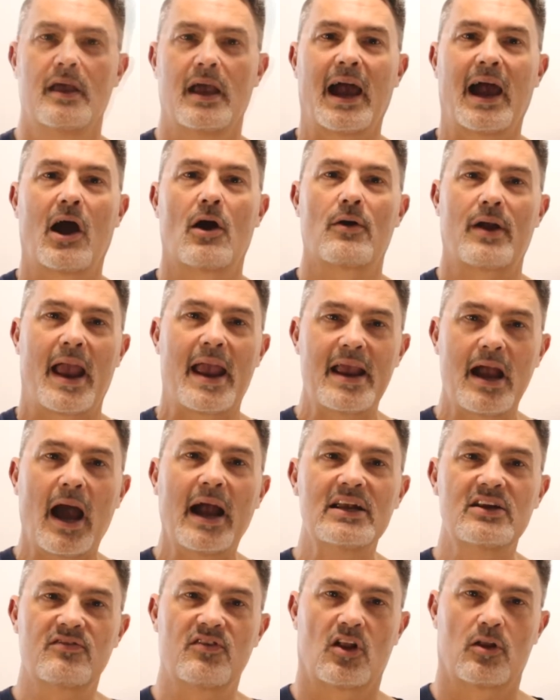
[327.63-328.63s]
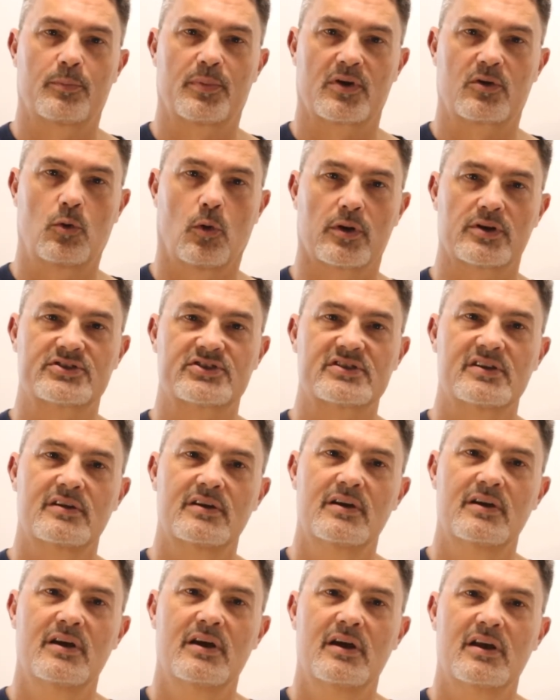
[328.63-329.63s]
Our AI developer course
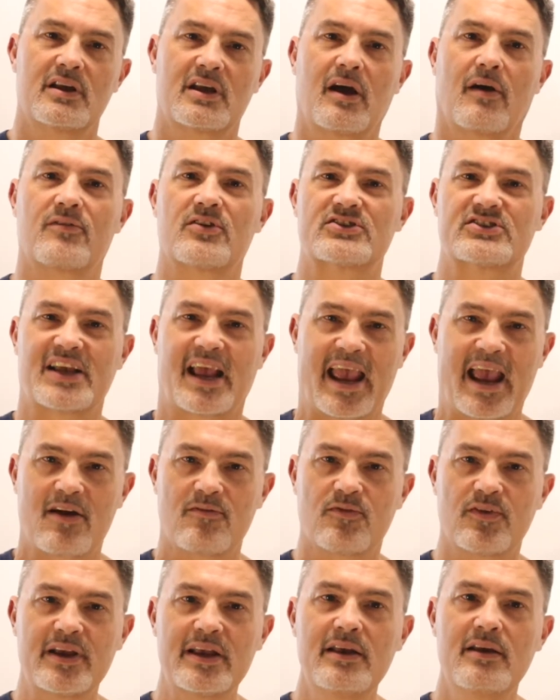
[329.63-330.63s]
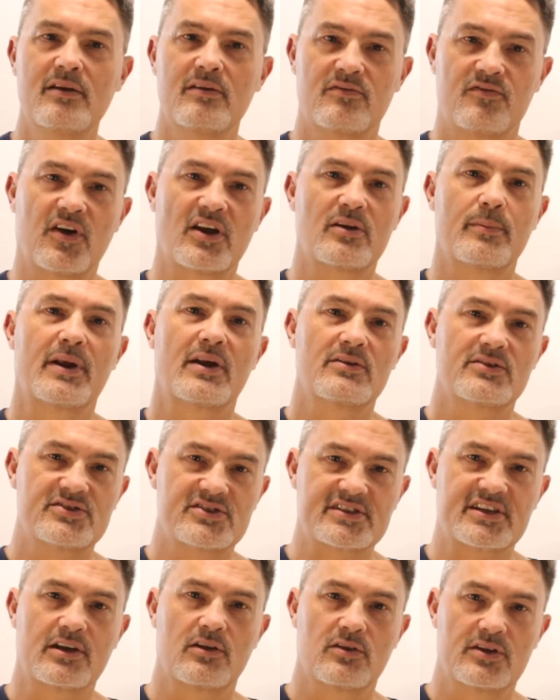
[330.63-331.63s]
covers every fundamental
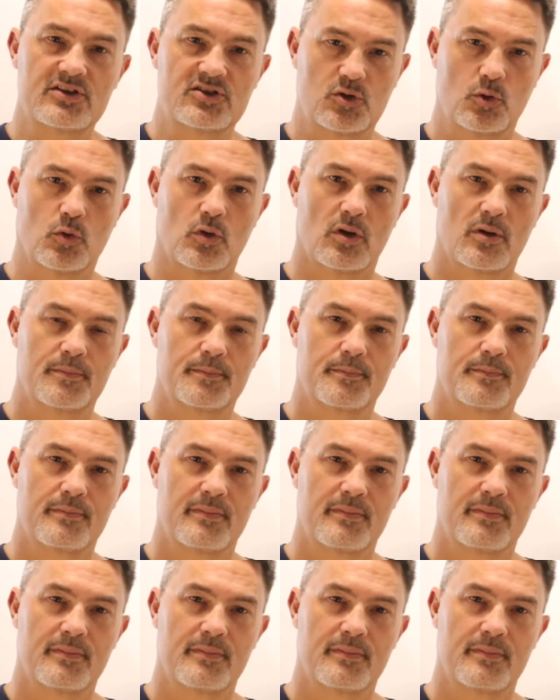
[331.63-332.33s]
skill and tool